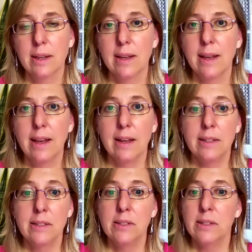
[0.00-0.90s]

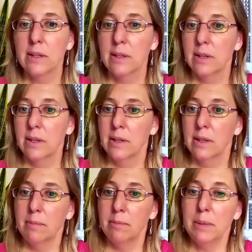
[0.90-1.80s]
And
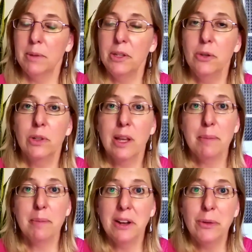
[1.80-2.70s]
maybe you'll let me
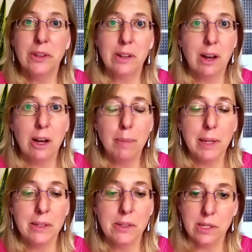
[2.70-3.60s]
know in the
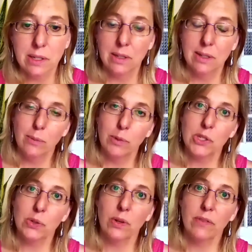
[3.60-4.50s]
comments what
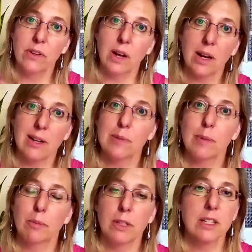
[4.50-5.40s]
sort of cosmic
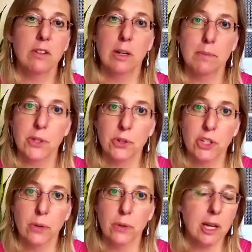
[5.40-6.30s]
breadcrumbs are
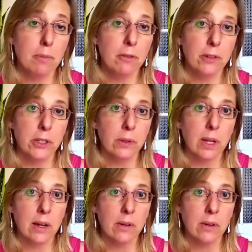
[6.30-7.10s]
showing up for you now